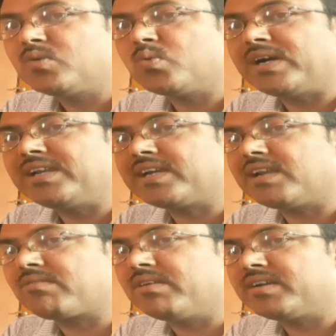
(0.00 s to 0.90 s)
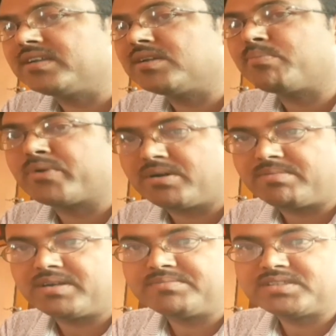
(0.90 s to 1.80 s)
While calculating the
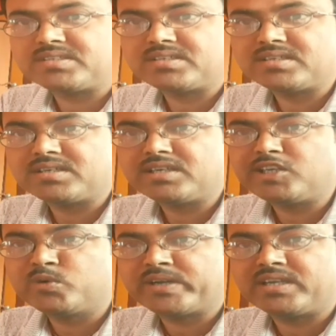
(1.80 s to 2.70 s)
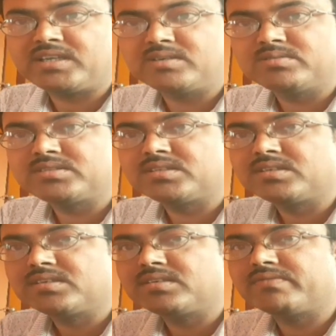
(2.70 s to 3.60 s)
problems, you can use
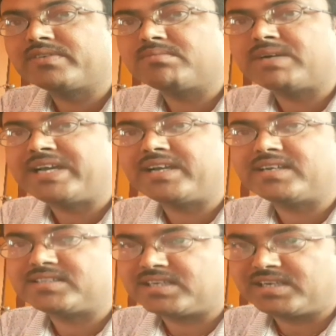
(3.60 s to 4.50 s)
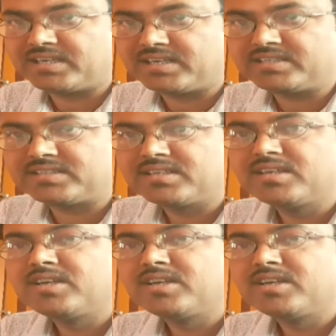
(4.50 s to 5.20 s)
different buying and selling rates,